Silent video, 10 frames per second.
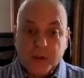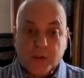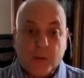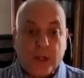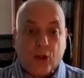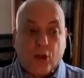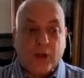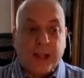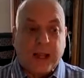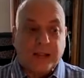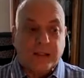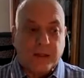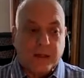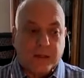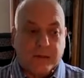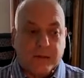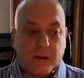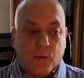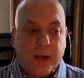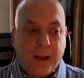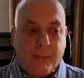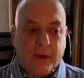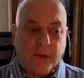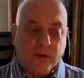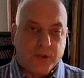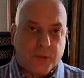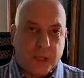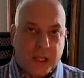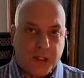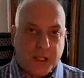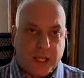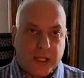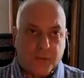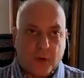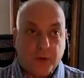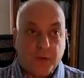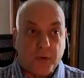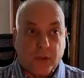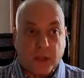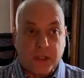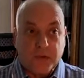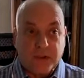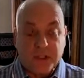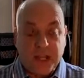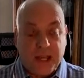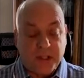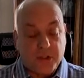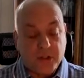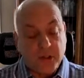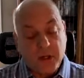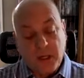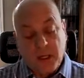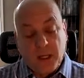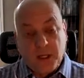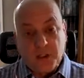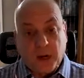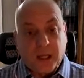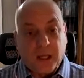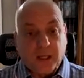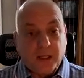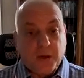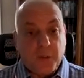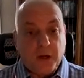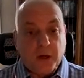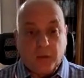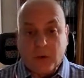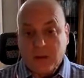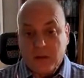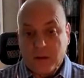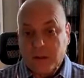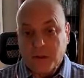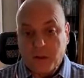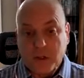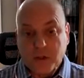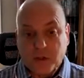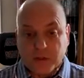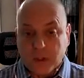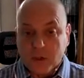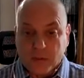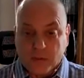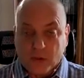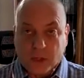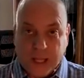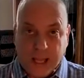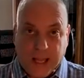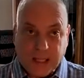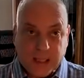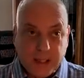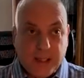So we look at what happened in those 3 days in Gettysburg through the lens of a disaster, striking a community rather than a traditional view of looking at